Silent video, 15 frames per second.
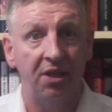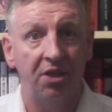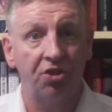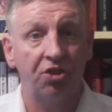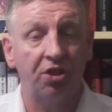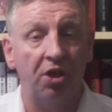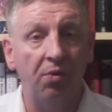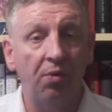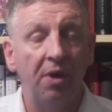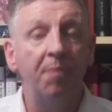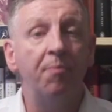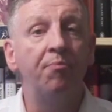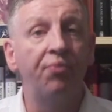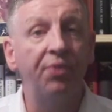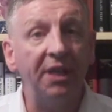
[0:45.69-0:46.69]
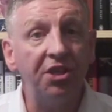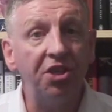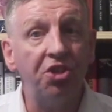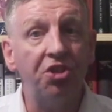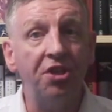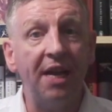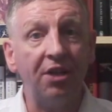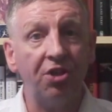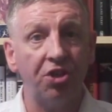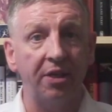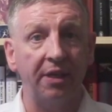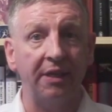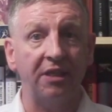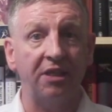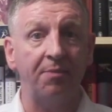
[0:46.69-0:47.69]
So British
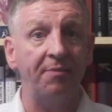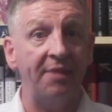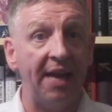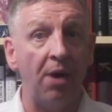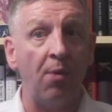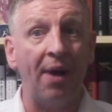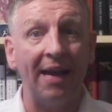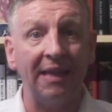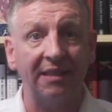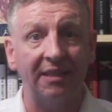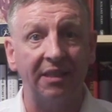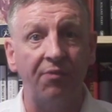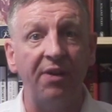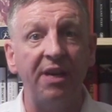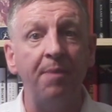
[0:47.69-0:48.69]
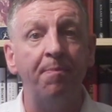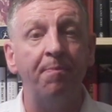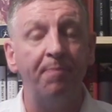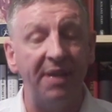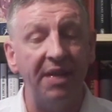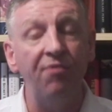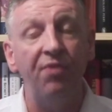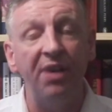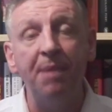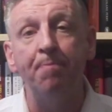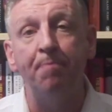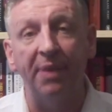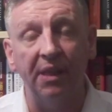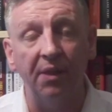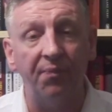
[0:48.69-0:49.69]
nationalism now has to re be
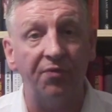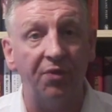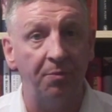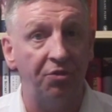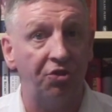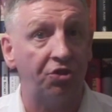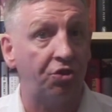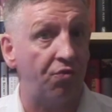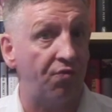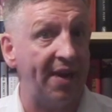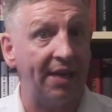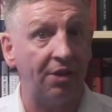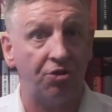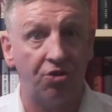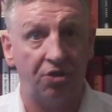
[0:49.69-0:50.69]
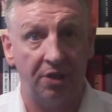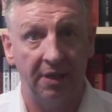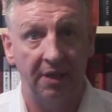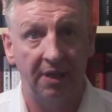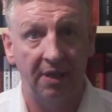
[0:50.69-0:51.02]
rebuilt from scratch.